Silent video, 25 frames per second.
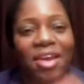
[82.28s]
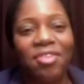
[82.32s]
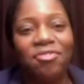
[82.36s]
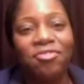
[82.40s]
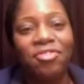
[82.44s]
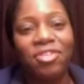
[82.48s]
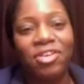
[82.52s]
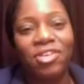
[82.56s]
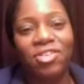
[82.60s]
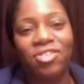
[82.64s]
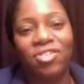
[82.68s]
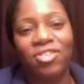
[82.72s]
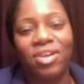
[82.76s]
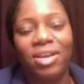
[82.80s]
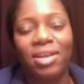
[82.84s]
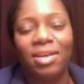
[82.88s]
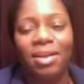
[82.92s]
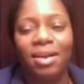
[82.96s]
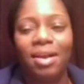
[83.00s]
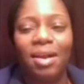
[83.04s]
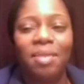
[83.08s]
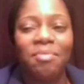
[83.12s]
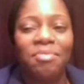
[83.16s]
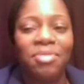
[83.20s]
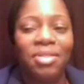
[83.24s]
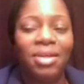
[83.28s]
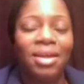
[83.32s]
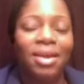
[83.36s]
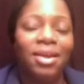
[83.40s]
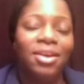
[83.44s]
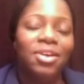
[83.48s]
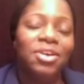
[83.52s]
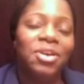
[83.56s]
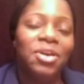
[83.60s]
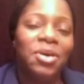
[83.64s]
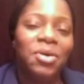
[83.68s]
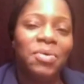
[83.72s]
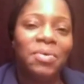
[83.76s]
frustrated. And I'm thinking,
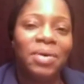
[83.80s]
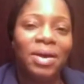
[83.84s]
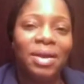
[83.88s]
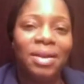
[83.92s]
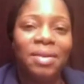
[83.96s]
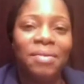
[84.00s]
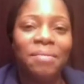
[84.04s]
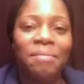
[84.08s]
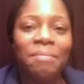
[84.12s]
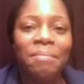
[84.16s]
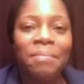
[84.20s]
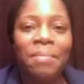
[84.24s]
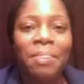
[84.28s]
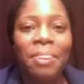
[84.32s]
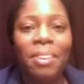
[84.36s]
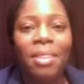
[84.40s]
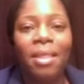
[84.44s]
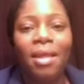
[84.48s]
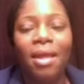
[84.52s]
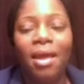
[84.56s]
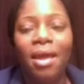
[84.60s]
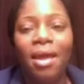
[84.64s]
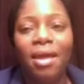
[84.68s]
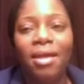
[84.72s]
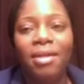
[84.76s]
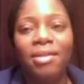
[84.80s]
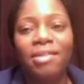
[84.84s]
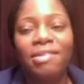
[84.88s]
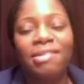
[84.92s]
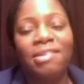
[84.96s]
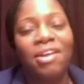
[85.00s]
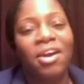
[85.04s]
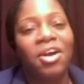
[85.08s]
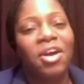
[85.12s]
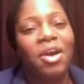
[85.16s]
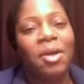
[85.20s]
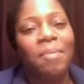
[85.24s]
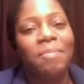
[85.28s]
you know what?
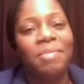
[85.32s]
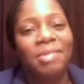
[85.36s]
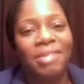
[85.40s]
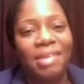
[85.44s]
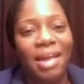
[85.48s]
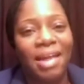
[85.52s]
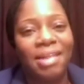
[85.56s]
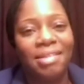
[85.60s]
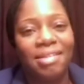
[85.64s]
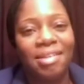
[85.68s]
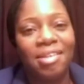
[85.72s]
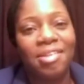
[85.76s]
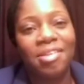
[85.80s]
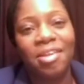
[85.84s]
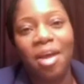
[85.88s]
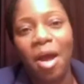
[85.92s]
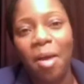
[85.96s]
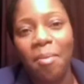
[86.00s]
Circumstances come